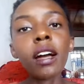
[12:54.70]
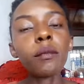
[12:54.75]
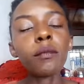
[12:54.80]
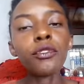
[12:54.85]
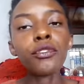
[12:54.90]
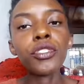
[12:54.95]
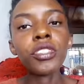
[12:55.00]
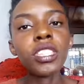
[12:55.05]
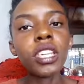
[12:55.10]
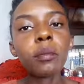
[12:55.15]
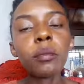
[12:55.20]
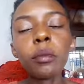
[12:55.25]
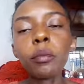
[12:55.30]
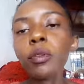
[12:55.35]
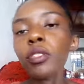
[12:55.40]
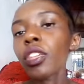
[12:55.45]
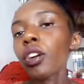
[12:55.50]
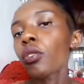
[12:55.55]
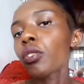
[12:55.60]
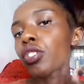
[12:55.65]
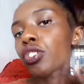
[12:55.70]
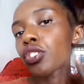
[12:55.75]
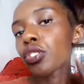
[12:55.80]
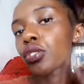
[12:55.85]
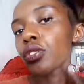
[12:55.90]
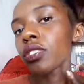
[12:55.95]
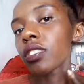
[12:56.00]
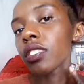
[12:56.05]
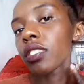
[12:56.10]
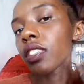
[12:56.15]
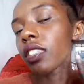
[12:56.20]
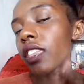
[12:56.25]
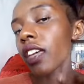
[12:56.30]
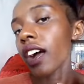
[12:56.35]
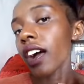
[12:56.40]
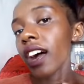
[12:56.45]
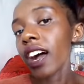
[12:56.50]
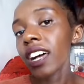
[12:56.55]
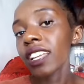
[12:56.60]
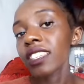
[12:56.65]
For some people, they're going to use their
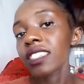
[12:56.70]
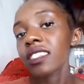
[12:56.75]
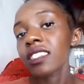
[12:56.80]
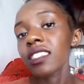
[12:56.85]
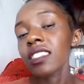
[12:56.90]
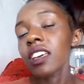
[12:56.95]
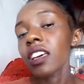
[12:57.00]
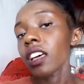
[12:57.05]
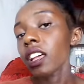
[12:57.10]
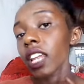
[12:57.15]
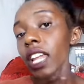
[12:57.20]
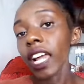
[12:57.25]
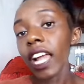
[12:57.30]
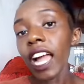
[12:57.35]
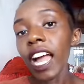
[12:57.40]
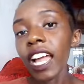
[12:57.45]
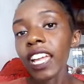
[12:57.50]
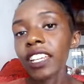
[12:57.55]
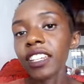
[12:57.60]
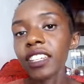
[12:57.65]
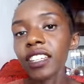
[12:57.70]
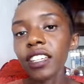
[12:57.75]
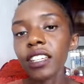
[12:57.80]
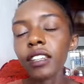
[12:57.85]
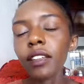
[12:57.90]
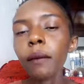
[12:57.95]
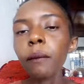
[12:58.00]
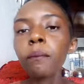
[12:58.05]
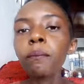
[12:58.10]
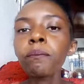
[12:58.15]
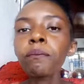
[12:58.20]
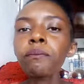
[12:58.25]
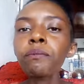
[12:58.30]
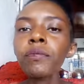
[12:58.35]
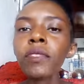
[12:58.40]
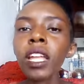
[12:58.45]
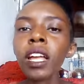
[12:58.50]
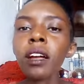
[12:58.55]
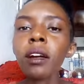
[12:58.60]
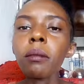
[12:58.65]
hands like I did,
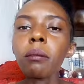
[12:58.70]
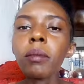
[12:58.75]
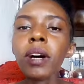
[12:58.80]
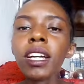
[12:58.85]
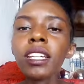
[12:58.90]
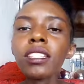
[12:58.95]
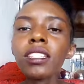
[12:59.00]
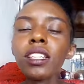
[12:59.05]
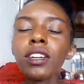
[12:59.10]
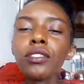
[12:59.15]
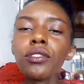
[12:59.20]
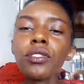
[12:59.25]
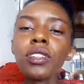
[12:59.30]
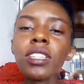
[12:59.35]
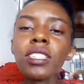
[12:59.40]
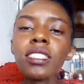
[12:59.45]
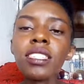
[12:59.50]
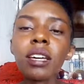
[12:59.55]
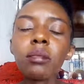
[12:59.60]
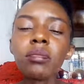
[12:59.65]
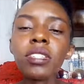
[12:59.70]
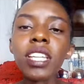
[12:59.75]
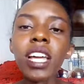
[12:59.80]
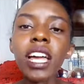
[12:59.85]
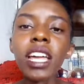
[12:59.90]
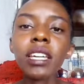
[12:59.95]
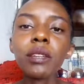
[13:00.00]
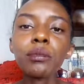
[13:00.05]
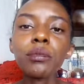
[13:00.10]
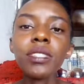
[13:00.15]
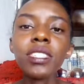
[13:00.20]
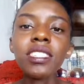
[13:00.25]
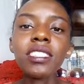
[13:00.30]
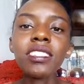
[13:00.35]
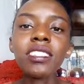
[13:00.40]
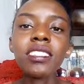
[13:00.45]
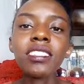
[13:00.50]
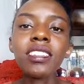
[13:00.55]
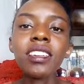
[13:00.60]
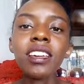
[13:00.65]
but
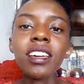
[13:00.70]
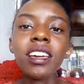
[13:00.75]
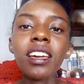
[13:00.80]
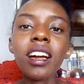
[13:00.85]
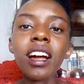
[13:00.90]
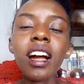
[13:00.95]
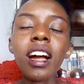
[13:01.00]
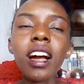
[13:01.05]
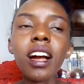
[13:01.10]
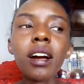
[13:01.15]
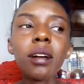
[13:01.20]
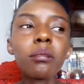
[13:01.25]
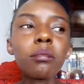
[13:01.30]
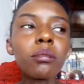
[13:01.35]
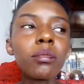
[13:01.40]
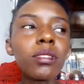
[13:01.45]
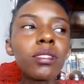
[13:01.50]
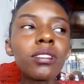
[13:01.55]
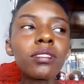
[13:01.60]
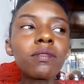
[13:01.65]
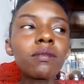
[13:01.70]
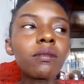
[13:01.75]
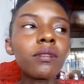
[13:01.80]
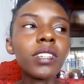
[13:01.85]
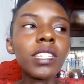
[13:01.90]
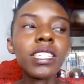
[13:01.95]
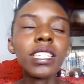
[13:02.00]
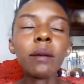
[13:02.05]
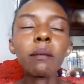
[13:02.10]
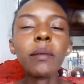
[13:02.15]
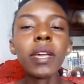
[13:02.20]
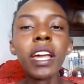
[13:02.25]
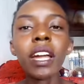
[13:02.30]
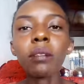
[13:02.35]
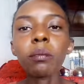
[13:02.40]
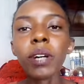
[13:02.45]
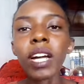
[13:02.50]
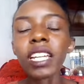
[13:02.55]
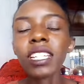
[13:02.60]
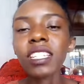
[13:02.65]
sometimes some
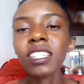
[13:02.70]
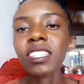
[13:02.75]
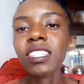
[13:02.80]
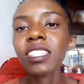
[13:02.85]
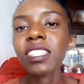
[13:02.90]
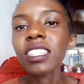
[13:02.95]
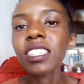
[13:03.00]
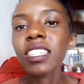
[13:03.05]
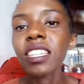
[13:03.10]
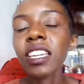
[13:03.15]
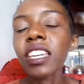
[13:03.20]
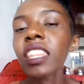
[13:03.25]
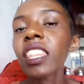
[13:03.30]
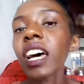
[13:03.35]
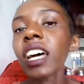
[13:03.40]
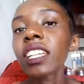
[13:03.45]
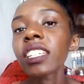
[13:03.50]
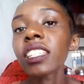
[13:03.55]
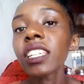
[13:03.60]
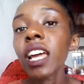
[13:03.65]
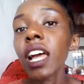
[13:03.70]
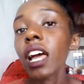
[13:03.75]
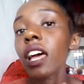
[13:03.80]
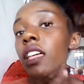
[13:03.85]
makeup artists say that